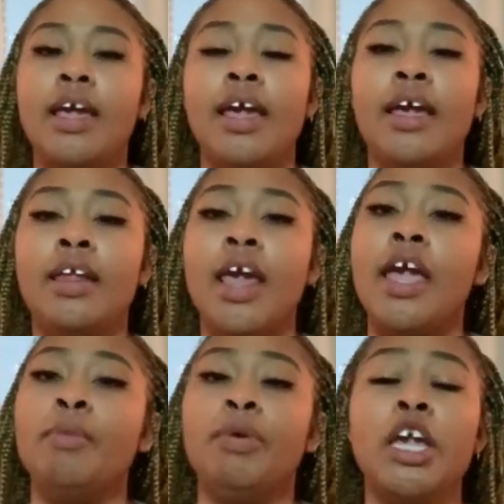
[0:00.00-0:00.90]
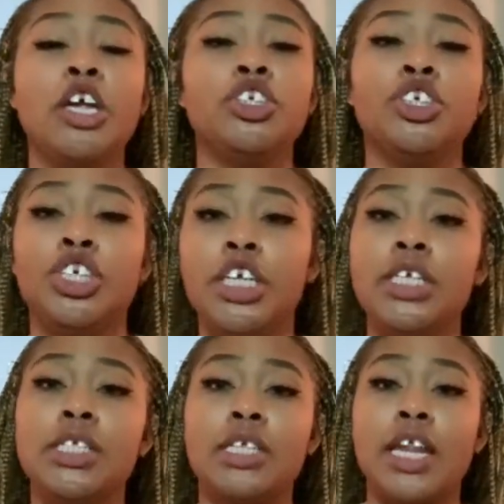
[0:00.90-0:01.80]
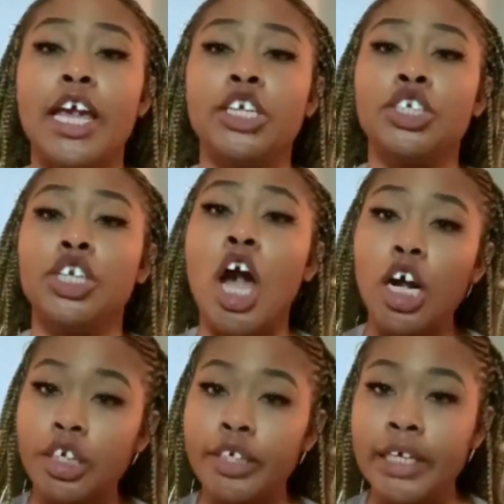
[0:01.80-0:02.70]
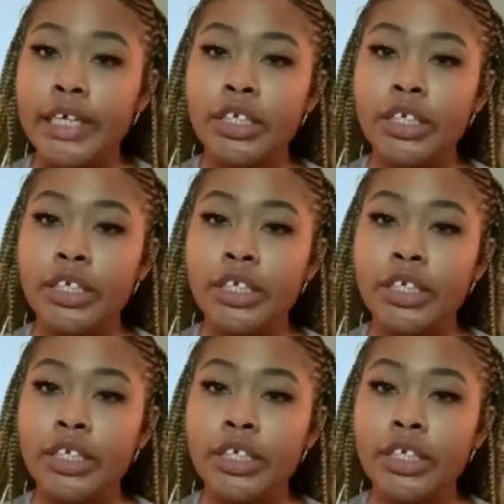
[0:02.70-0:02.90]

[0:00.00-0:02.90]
and a PhD/doctorate